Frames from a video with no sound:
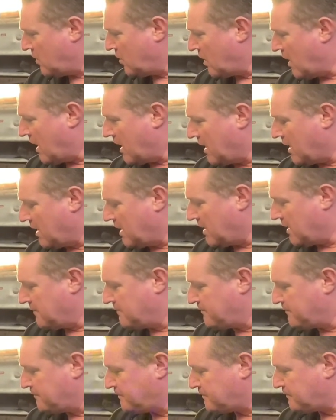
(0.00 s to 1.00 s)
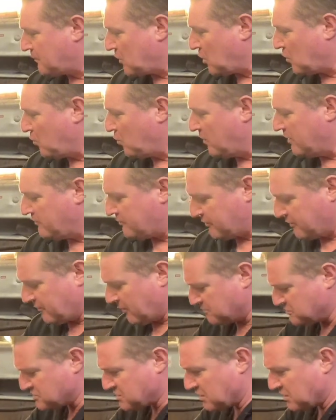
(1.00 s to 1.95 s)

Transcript: I'm just